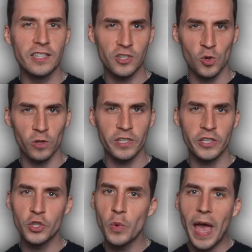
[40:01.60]

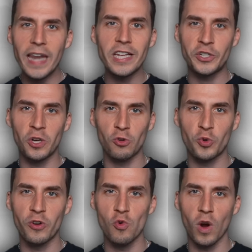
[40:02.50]
insulting to any
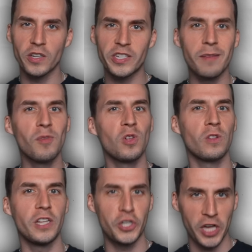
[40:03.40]
children who are
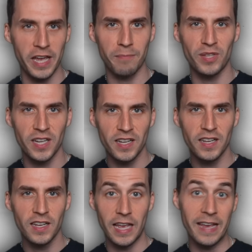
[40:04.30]
similarly shaped,
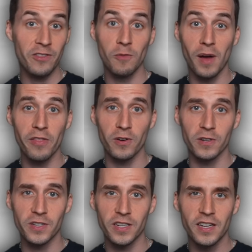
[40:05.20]
and their
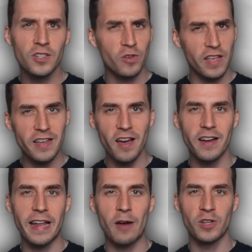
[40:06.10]
mothers, so they
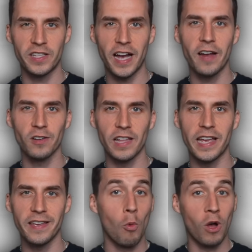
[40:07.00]
cut it out entirely.
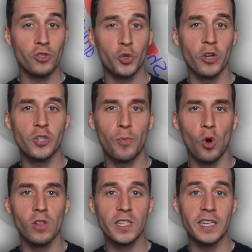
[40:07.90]
While
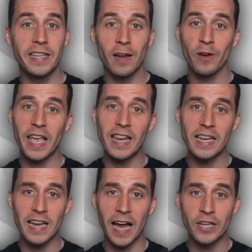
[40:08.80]
Trunchbull is
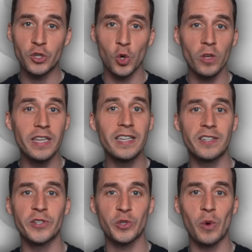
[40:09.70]
interrogating Nigel, he's
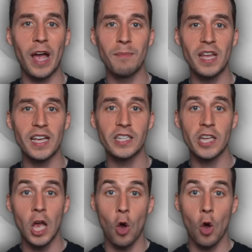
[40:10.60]
described as